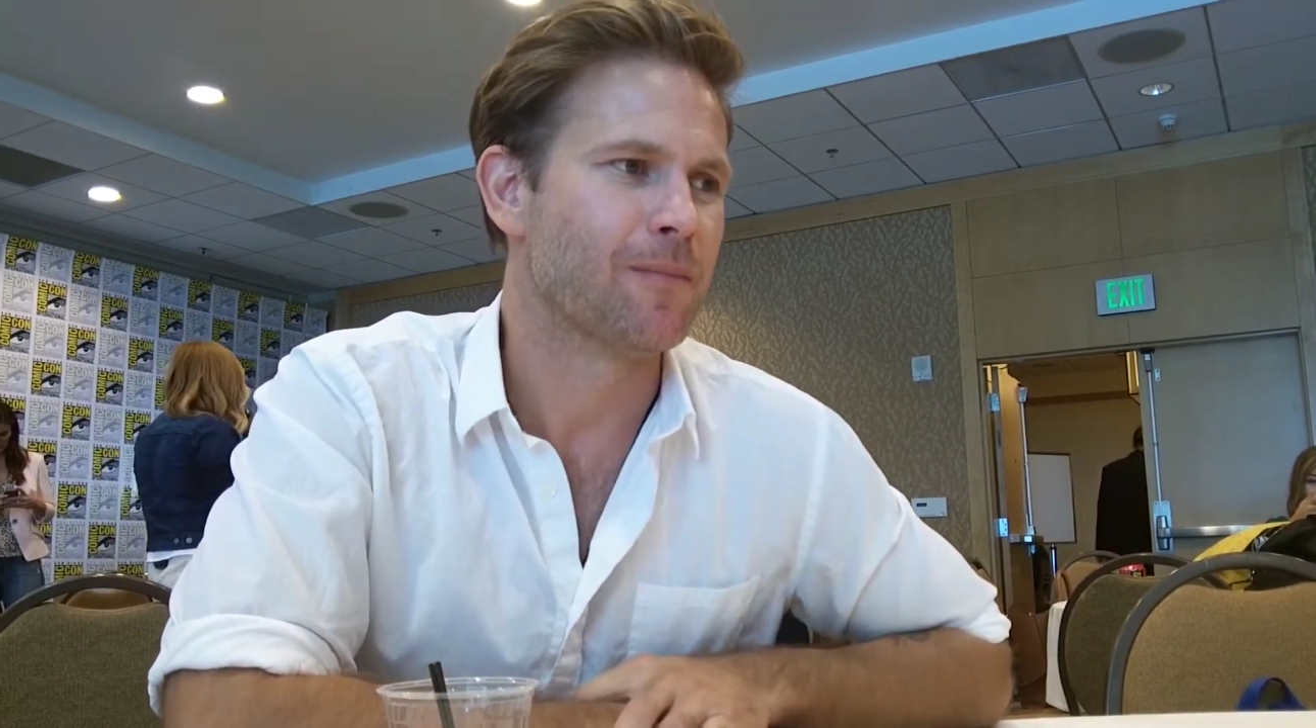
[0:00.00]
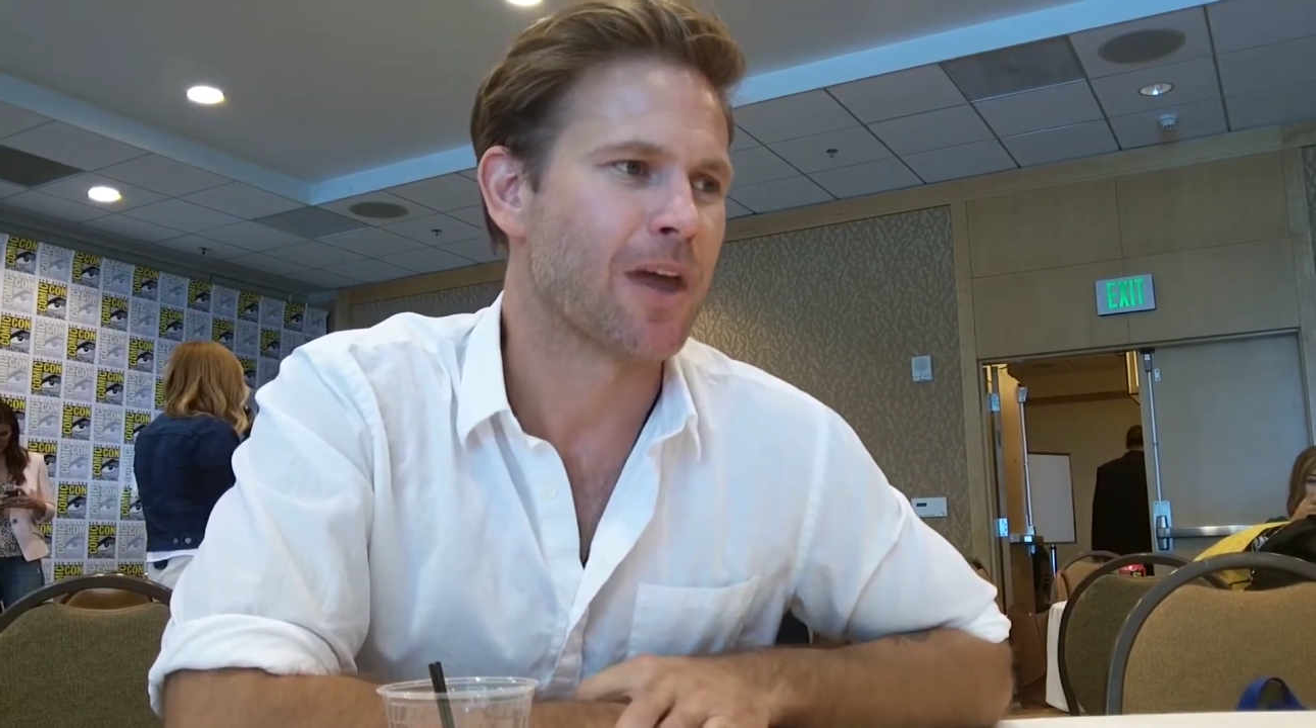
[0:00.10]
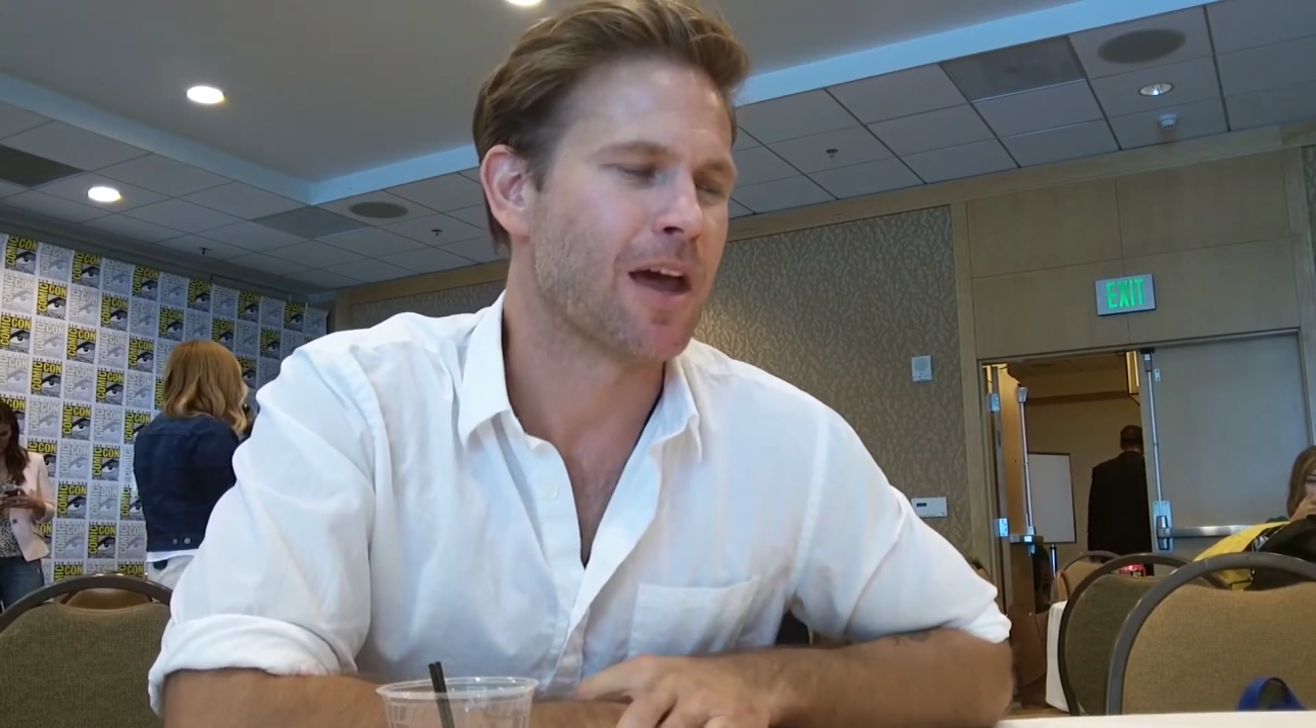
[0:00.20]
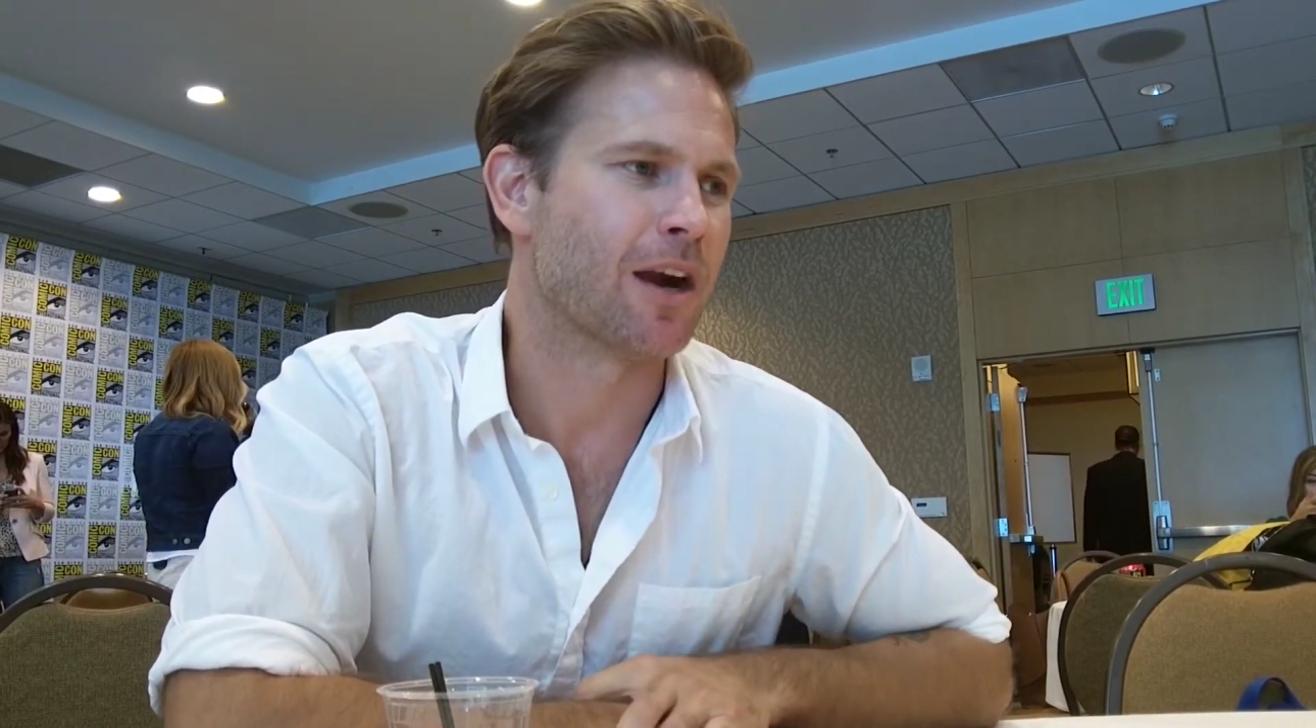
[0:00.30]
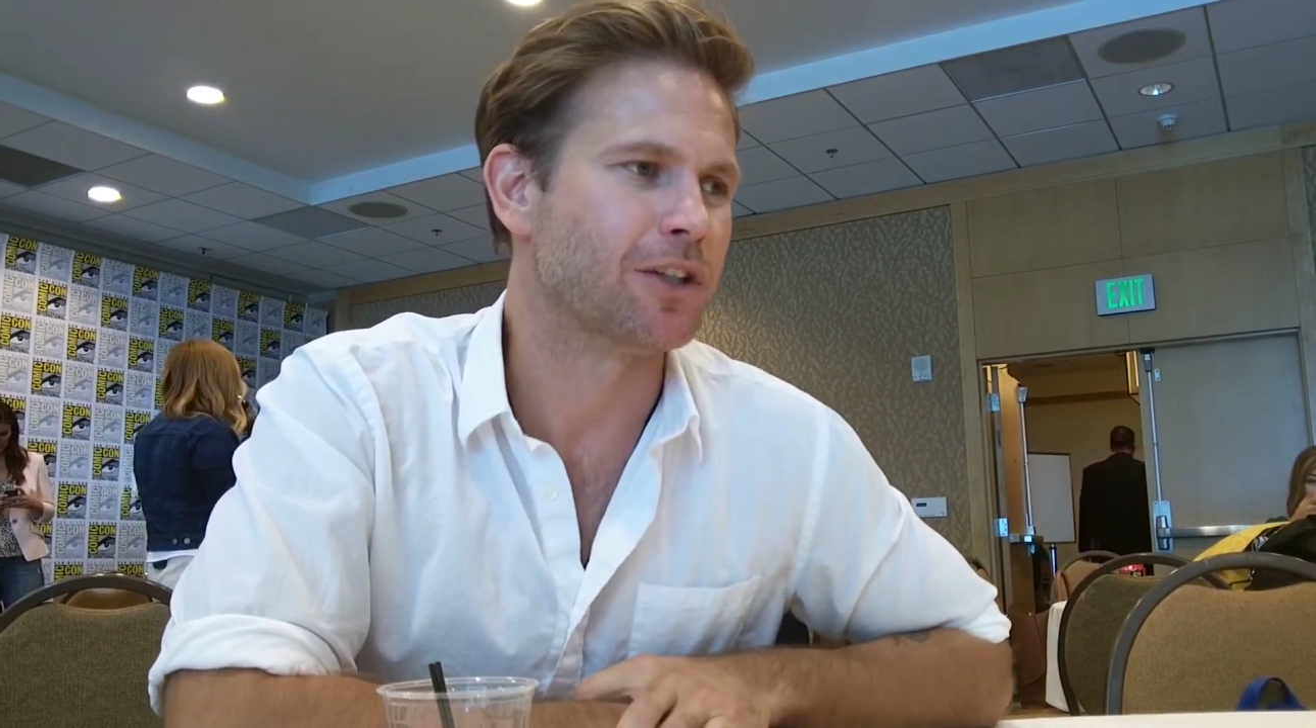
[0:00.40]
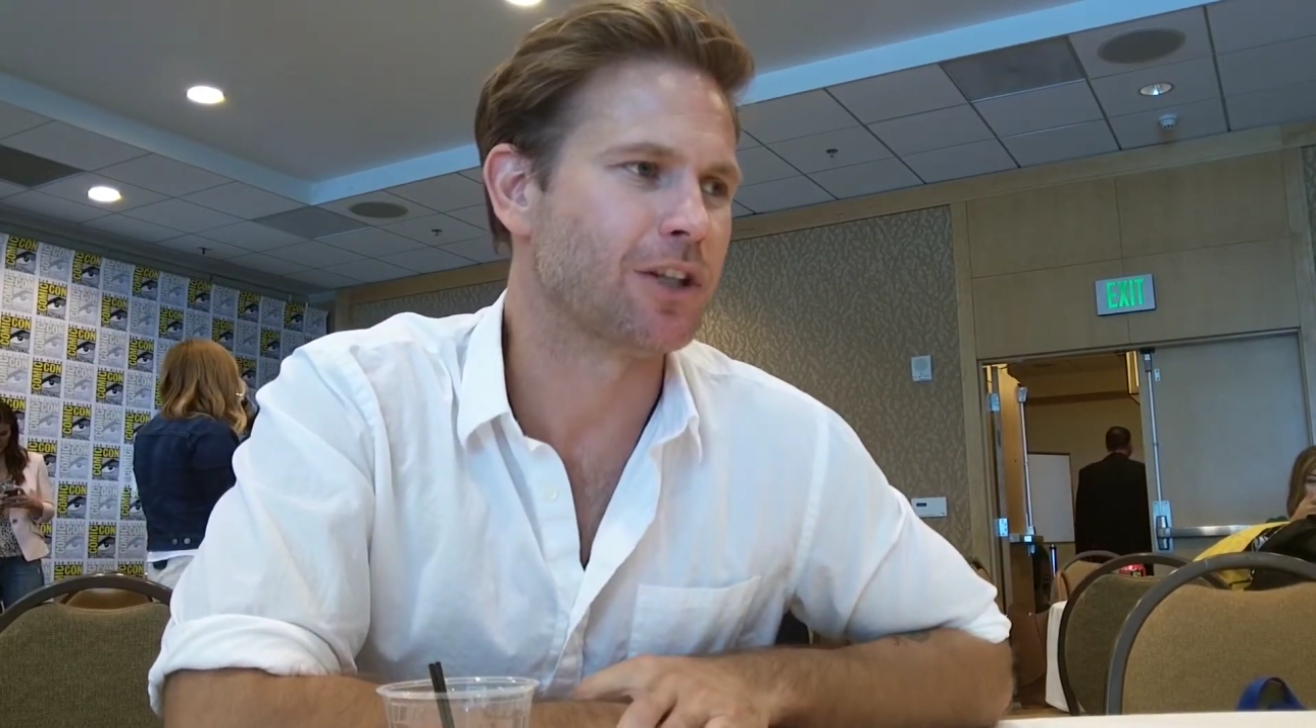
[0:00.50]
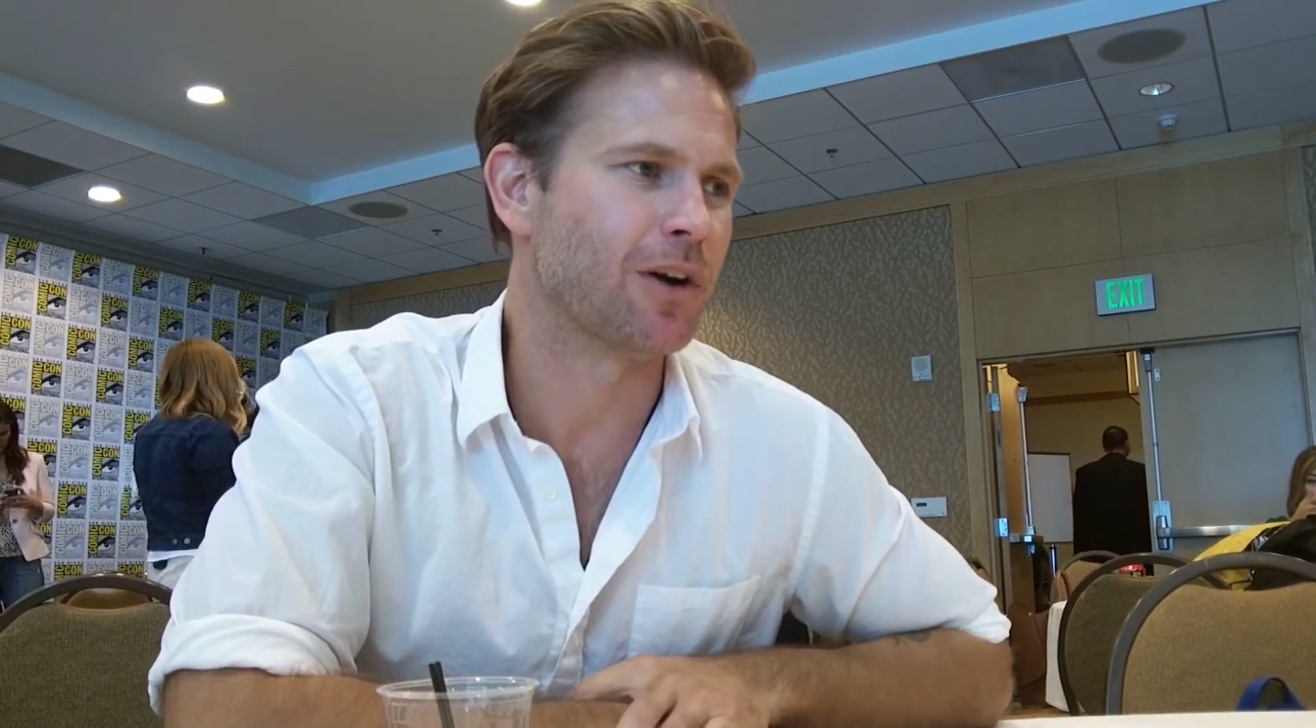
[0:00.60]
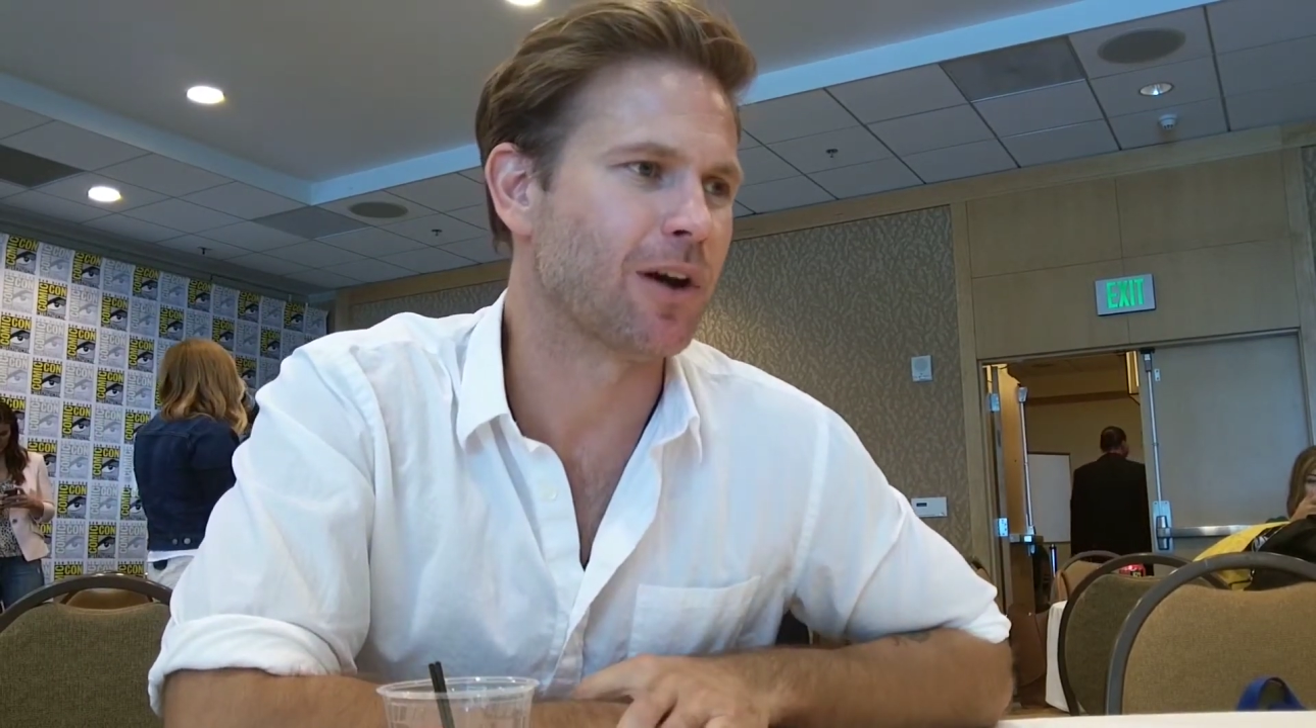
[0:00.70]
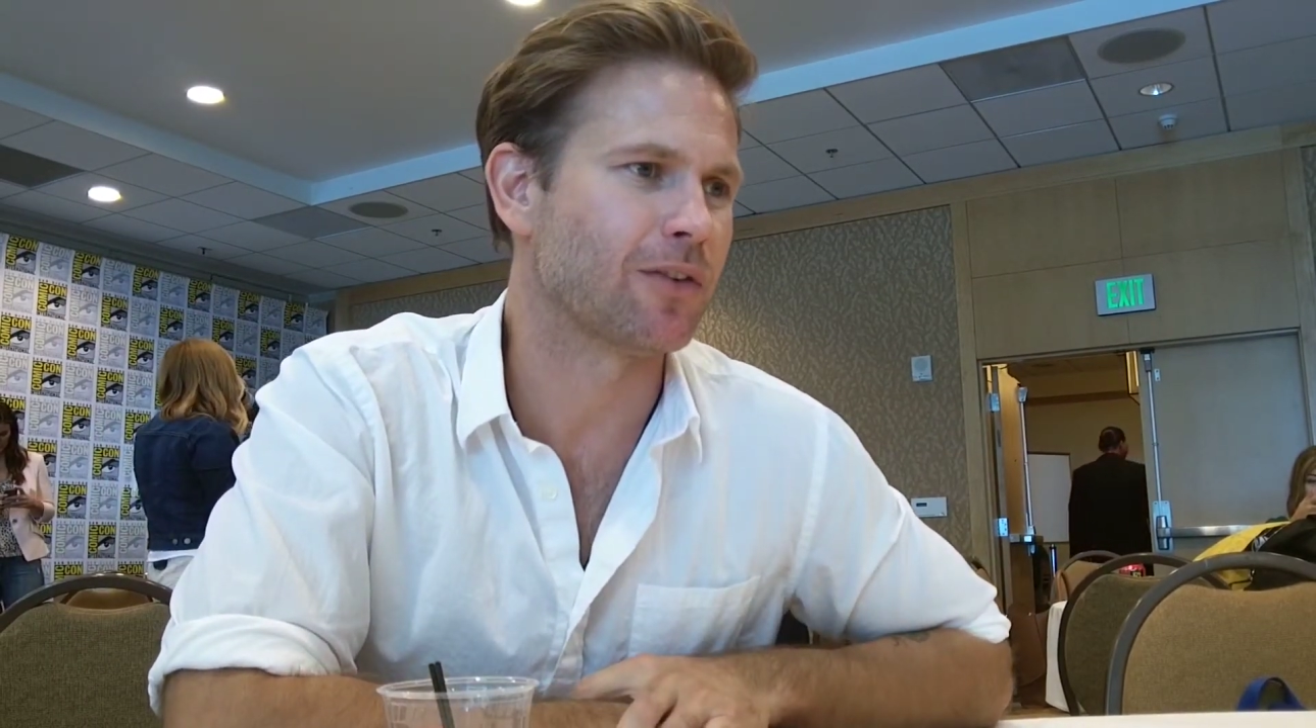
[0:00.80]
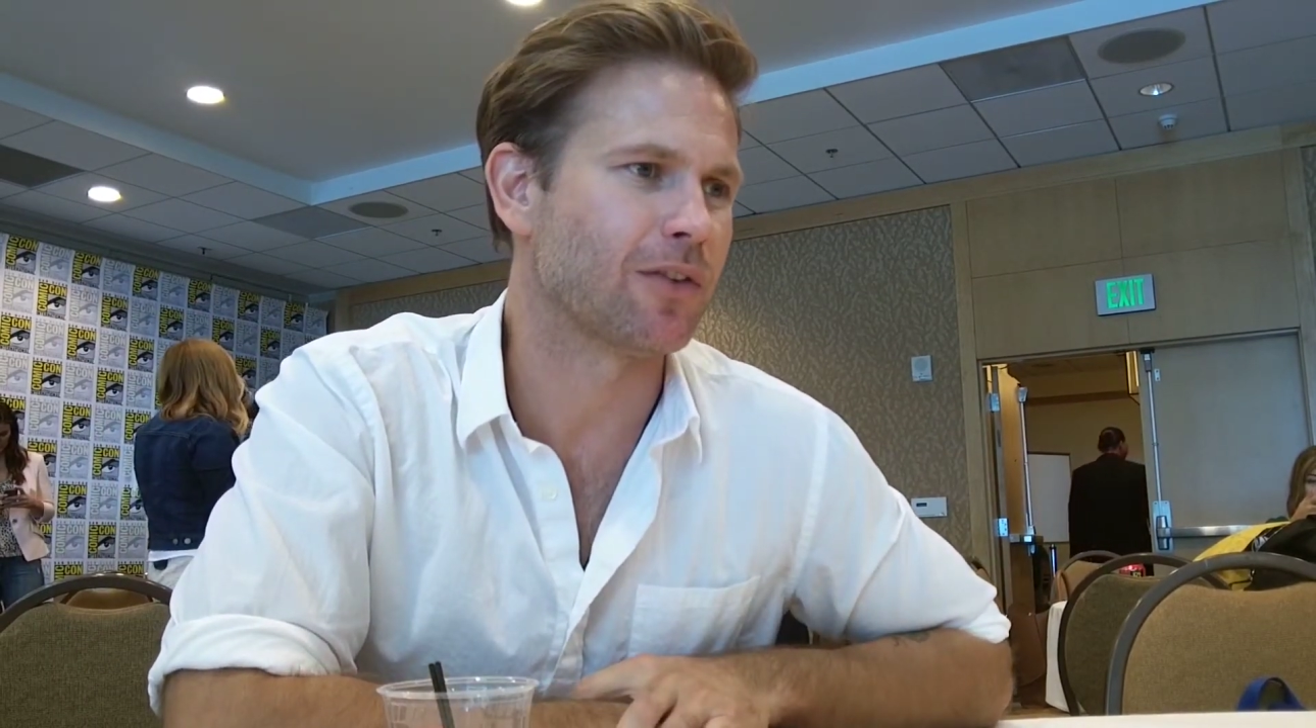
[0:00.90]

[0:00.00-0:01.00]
And our show has